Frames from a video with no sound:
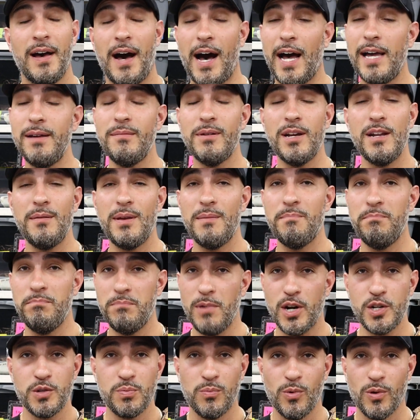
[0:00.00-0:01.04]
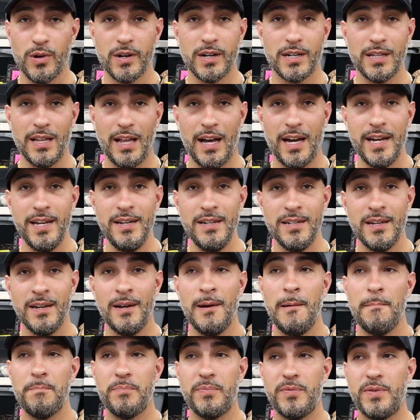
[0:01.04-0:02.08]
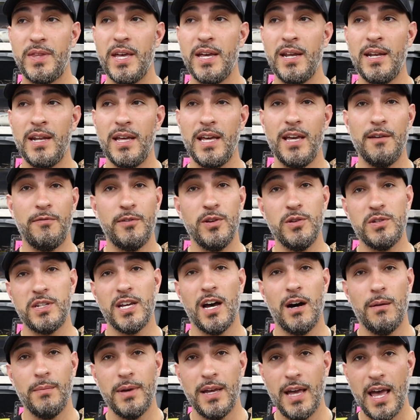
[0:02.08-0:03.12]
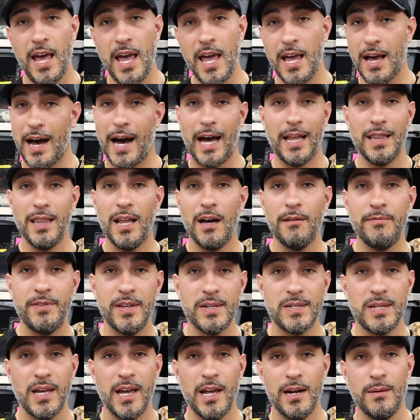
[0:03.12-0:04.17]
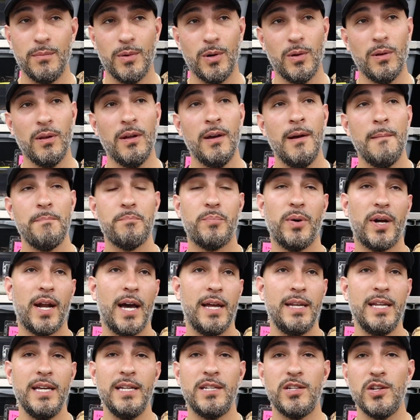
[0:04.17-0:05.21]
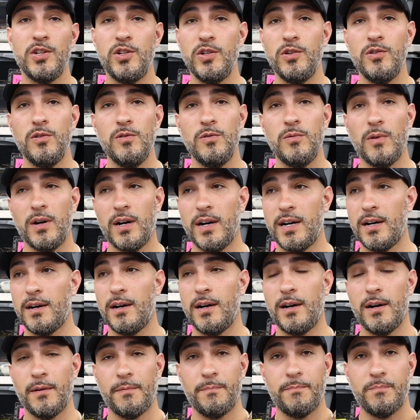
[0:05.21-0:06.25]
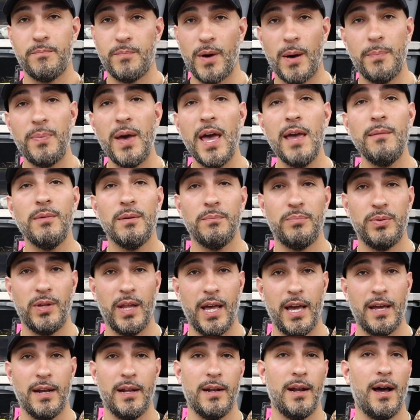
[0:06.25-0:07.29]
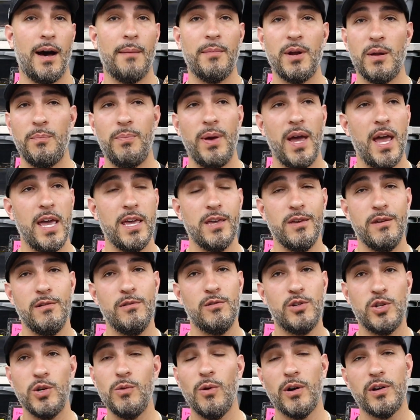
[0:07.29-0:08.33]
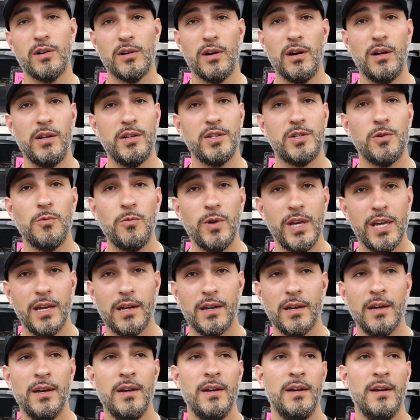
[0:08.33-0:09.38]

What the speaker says: I am going to be much more inclined than if you tell me, hey, I love this animal, but I need to do a payment plan and I'm going to pay you $200 a week.